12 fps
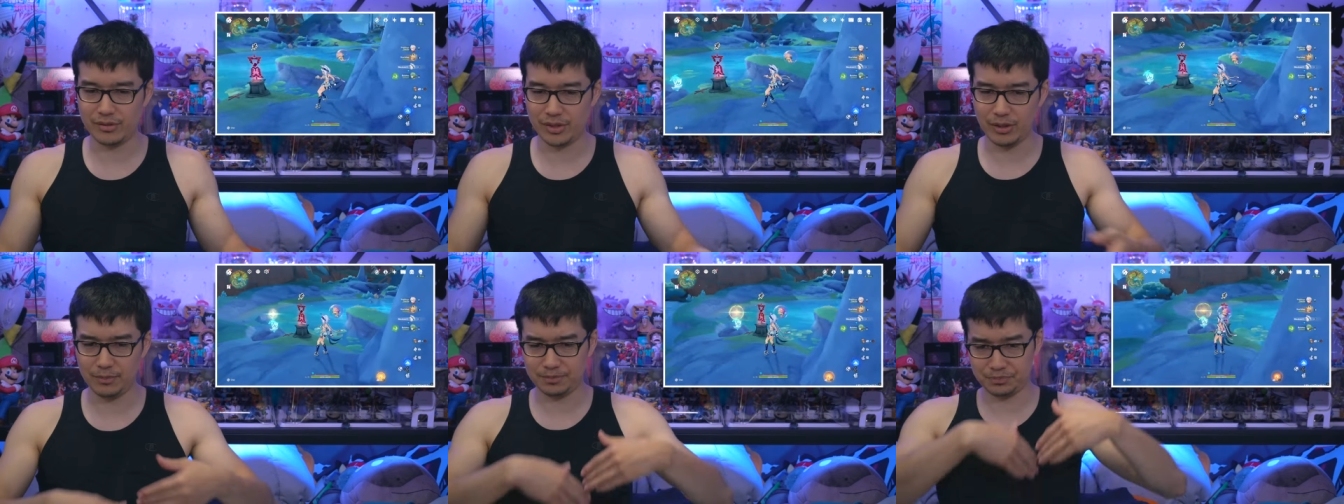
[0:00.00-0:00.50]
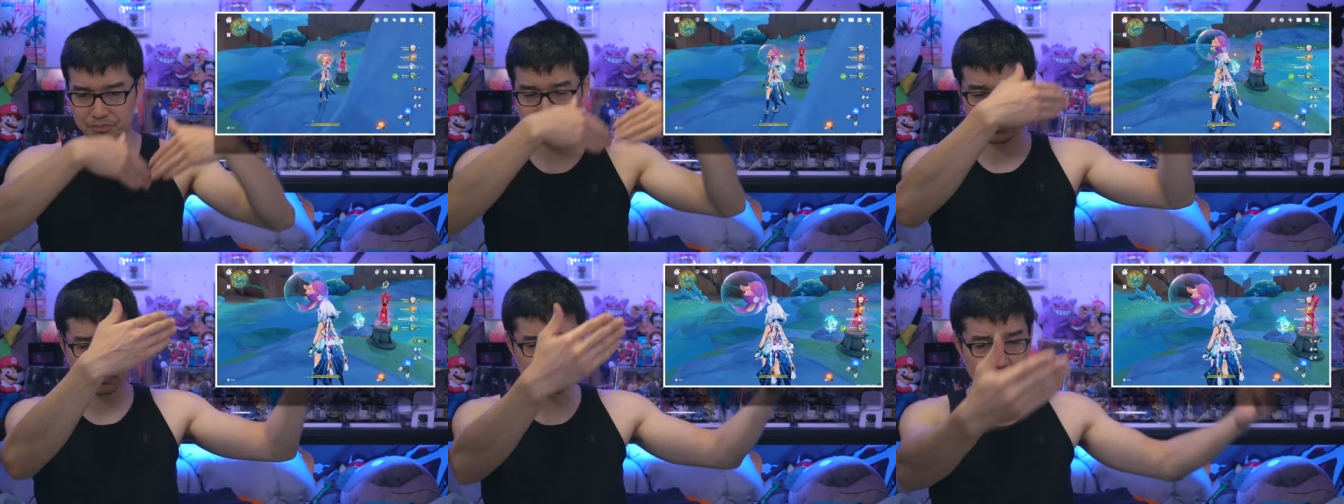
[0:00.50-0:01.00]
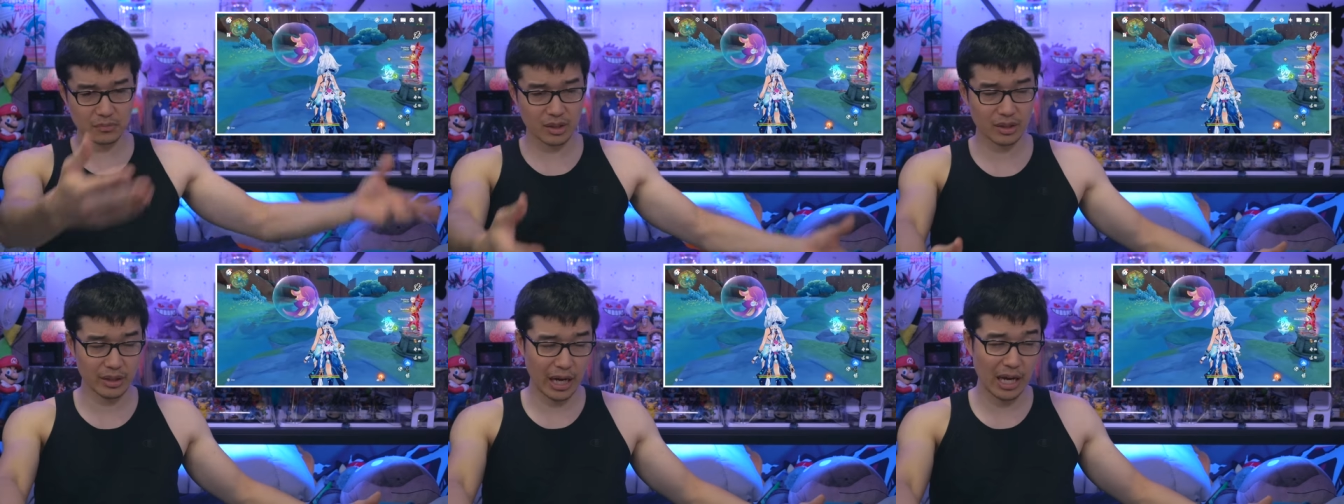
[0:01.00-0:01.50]
So
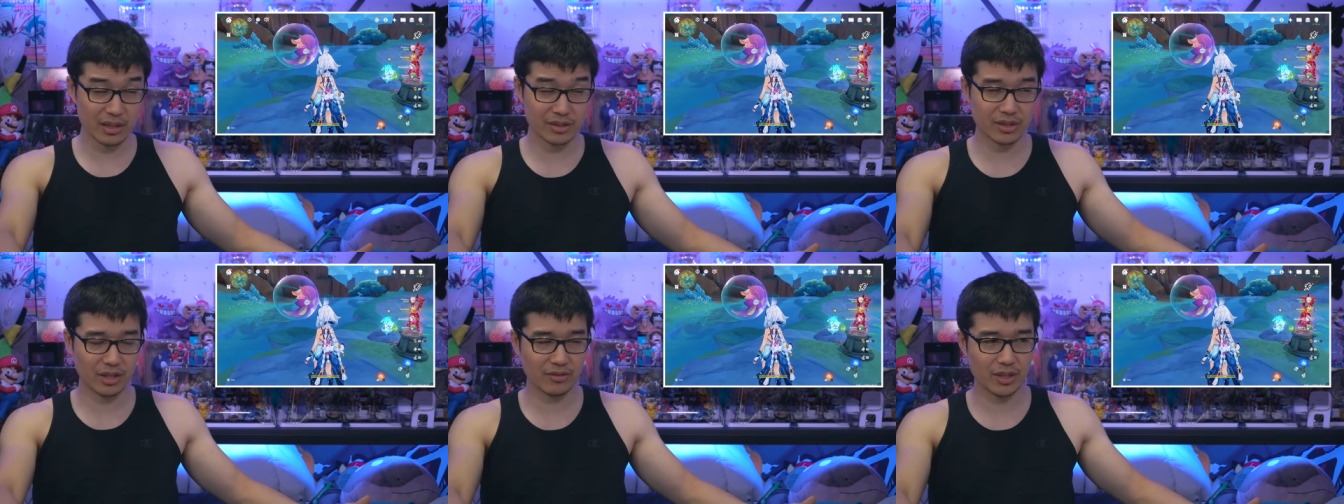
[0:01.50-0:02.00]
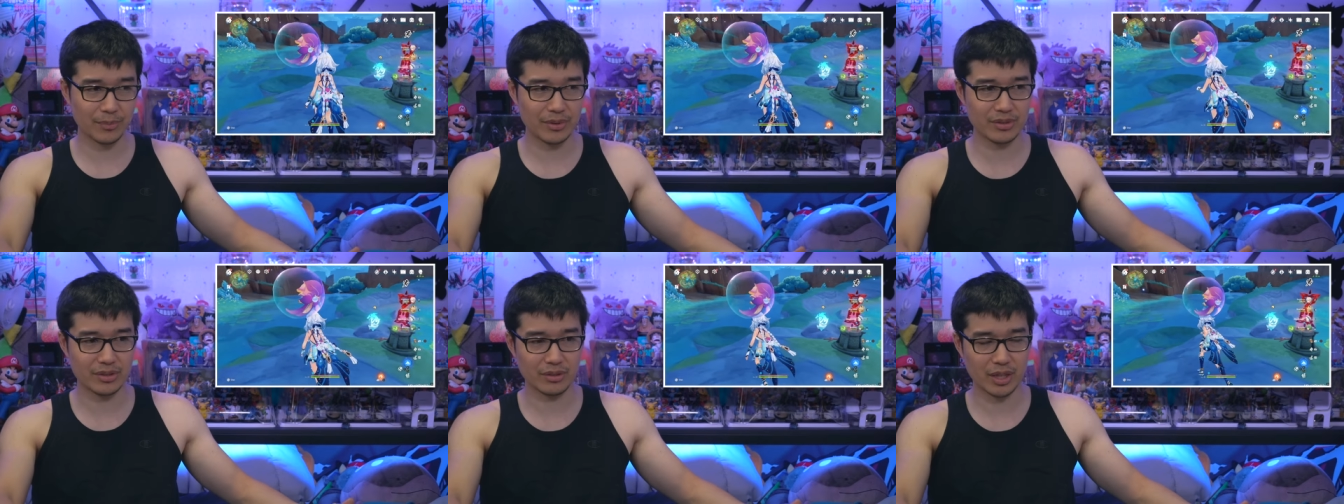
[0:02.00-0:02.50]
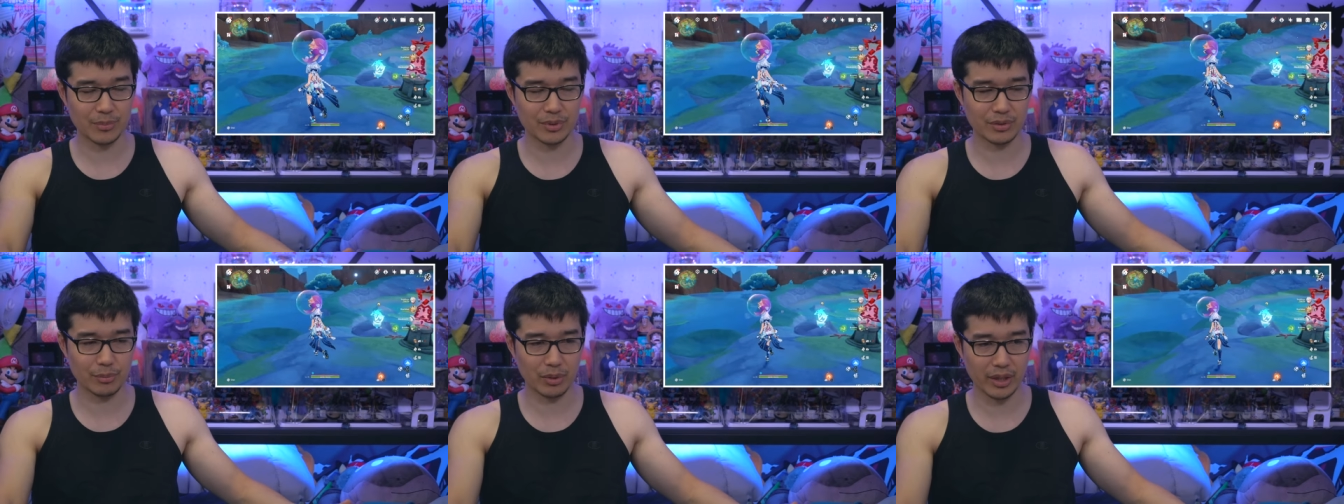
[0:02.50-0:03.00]
that stuff comes comes
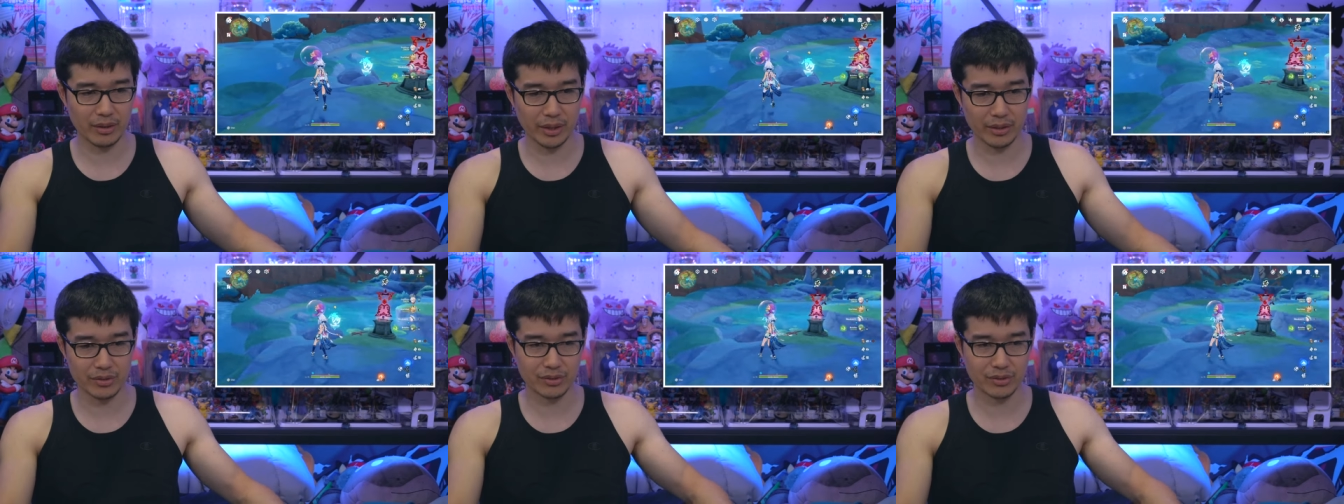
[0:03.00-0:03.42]
into play later.